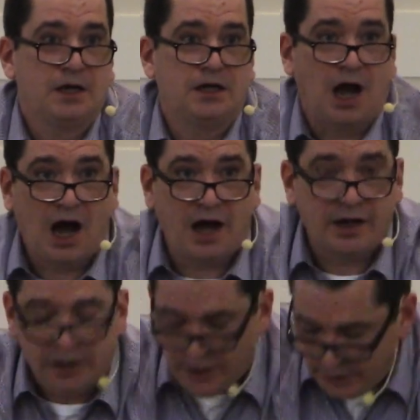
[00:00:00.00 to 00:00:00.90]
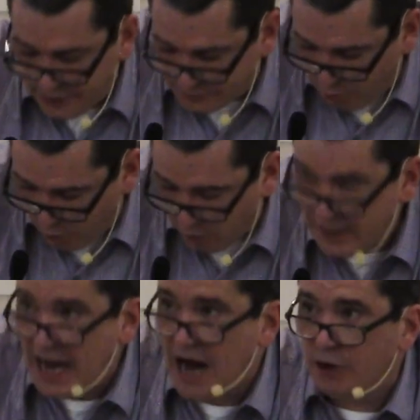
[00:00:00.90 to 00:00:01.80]
God is
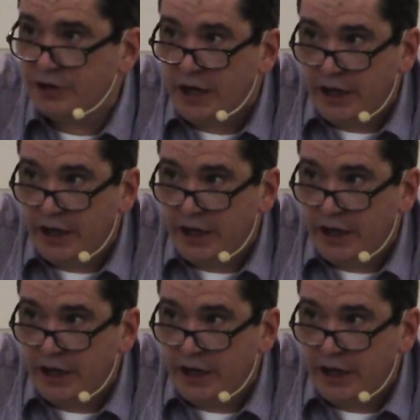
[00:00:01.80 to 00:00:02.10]
pouring out